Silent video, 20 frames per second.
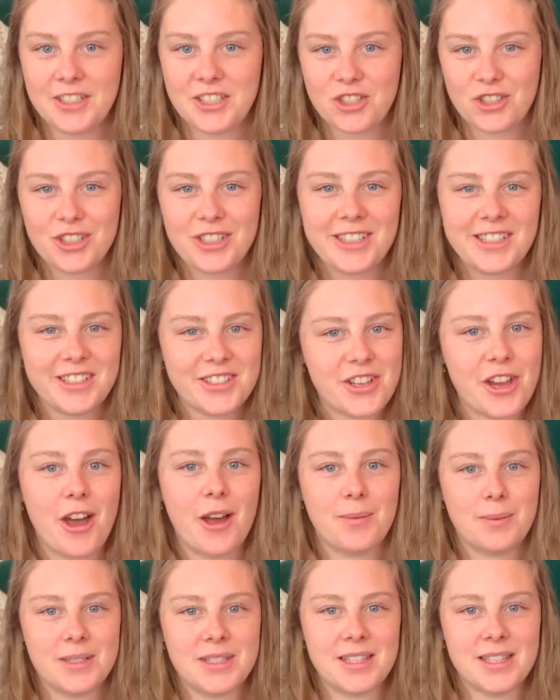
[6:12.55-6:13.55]
duty
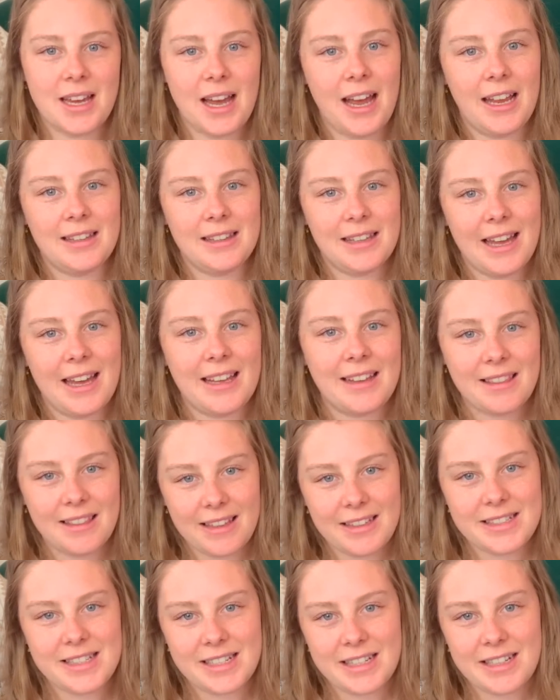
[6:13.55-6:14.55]
turpentine like they
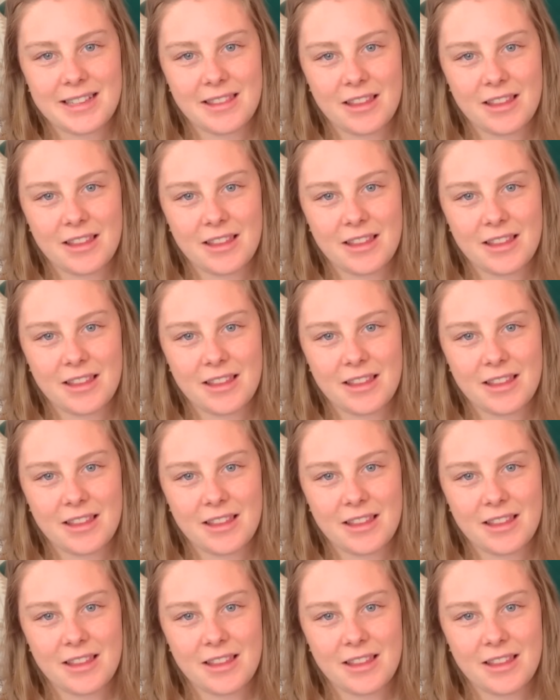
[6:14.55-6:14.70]
did in